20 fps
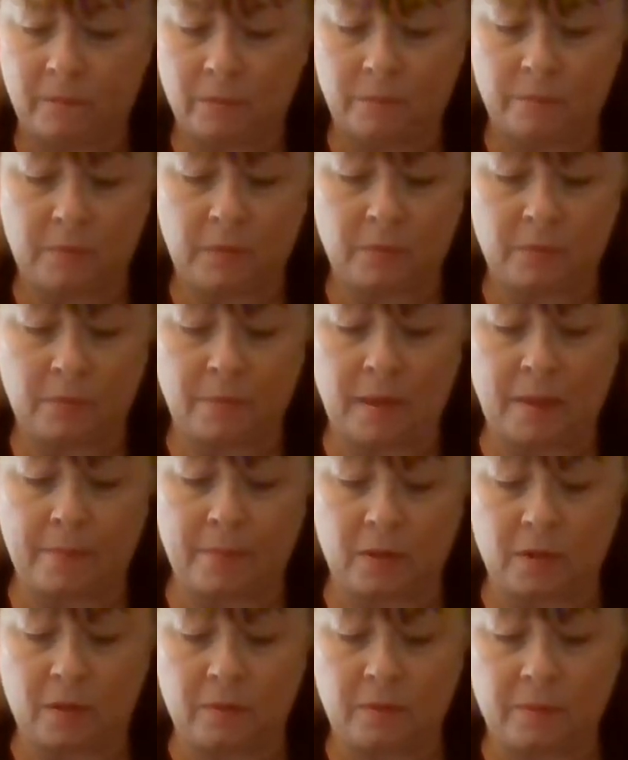But
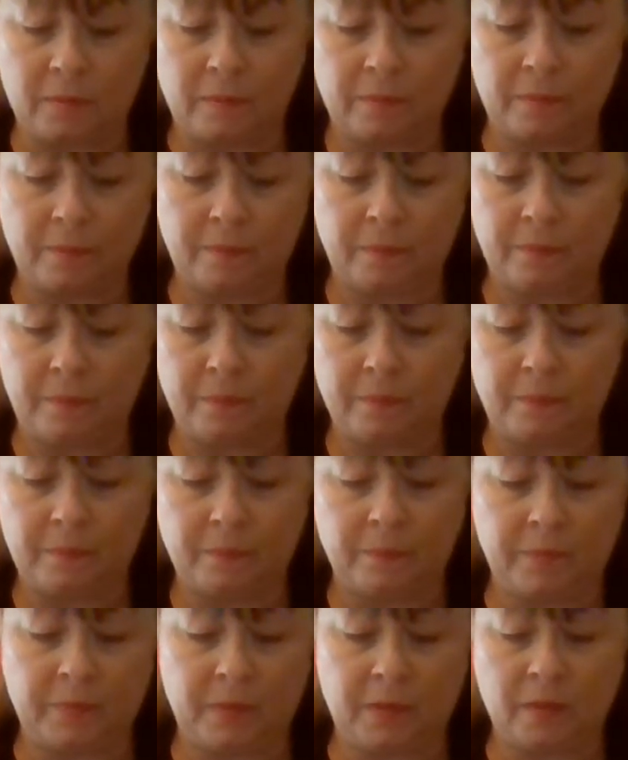remember,
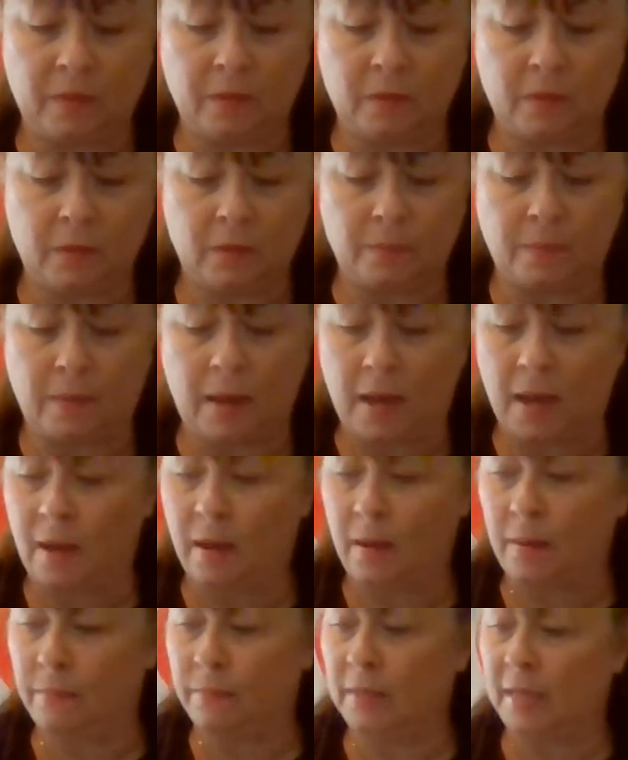your
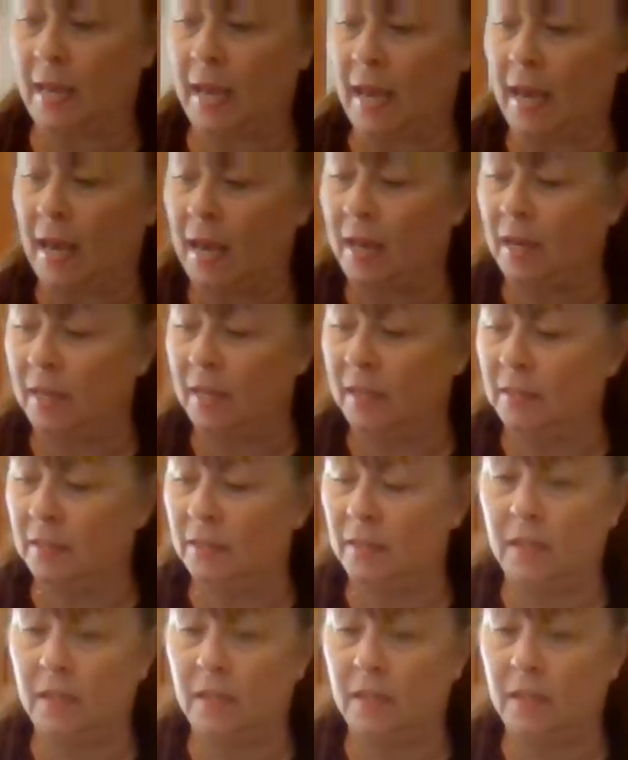mom, dad,